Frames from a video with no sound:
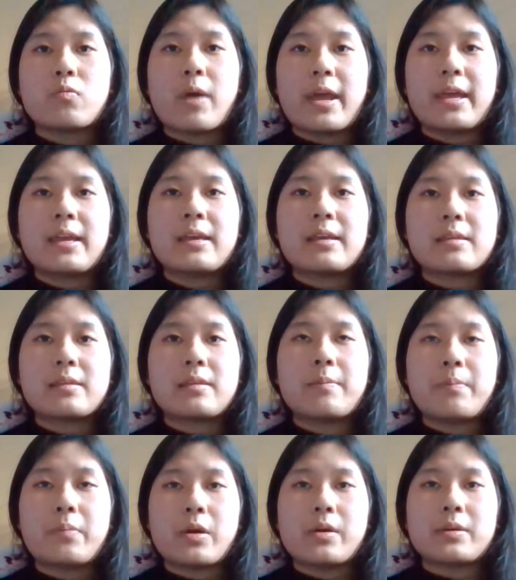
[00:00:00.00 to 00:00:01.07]
weigh
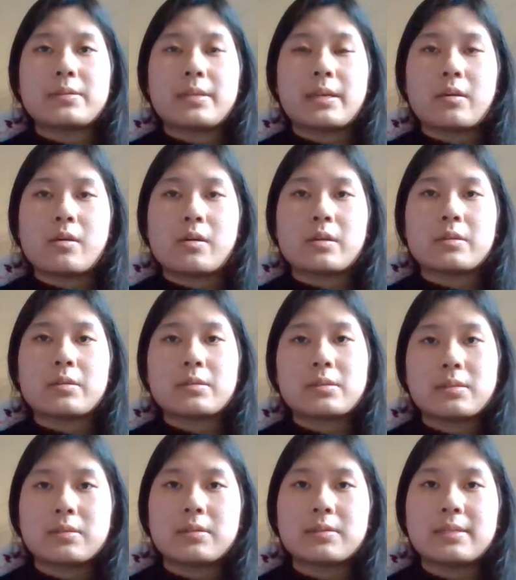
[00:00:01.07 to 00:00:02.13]
the pros and
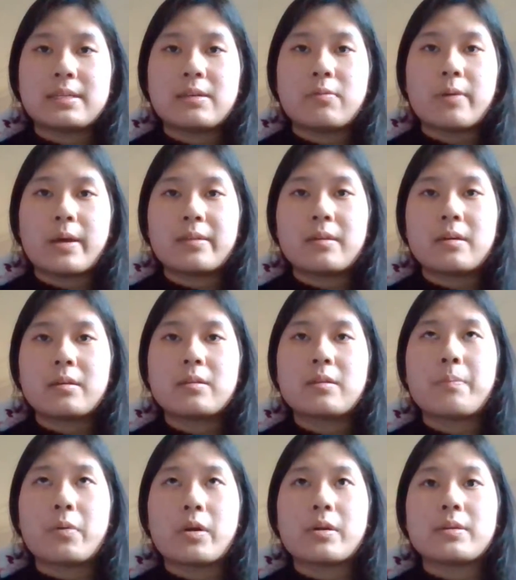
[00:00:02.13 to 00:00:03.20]
cons to see whether
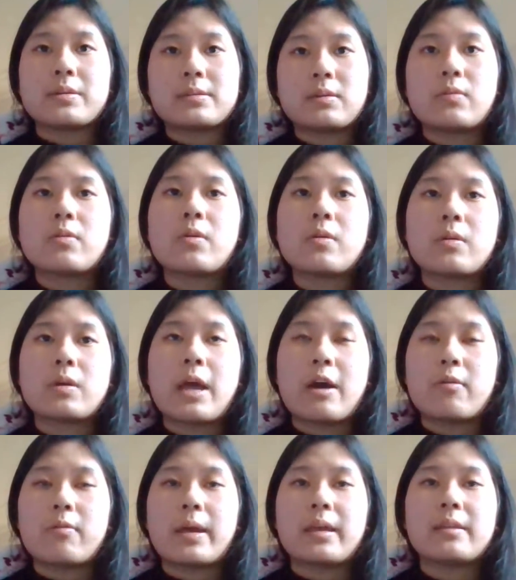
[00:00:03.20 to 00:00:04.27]
the pros
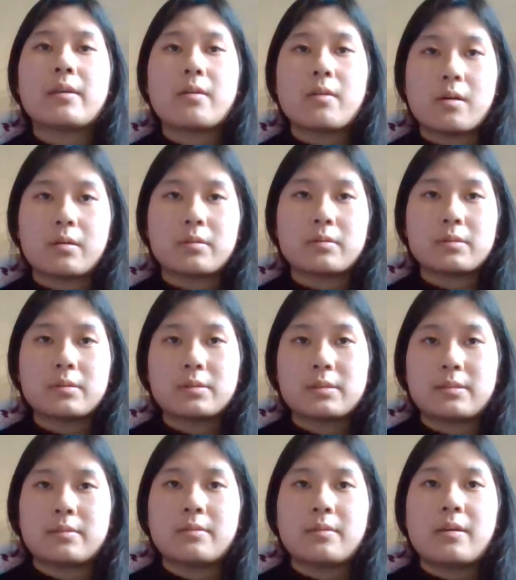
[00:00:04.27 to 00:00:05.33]
outweigh the
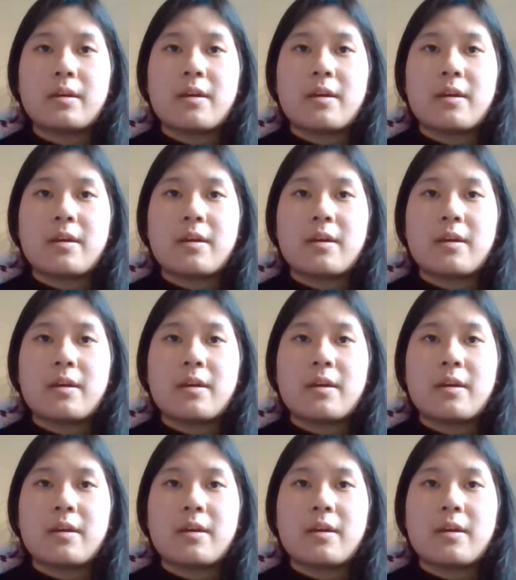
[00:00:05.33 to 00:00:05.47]
cons.